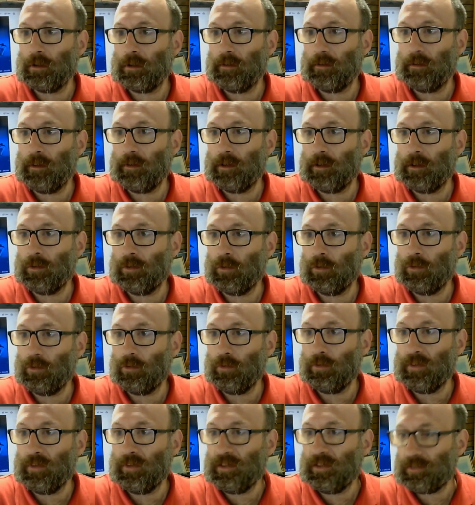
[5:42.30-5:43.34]
And then
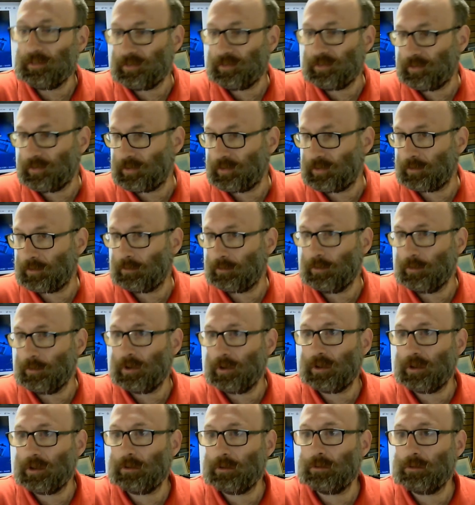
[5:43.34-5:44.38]
do this.
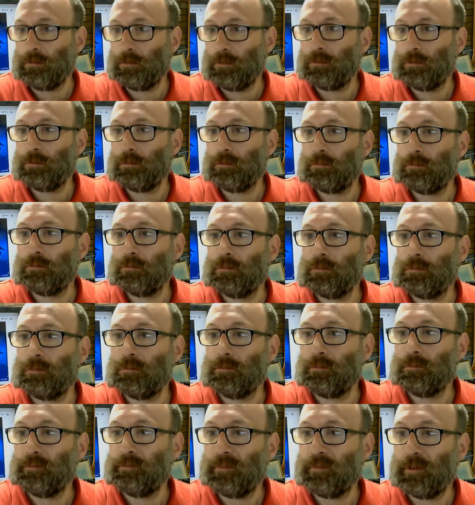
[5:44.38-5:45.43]
Well,
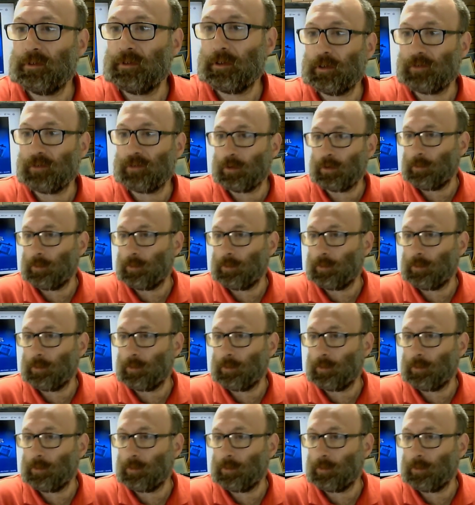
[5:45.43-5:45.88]
that's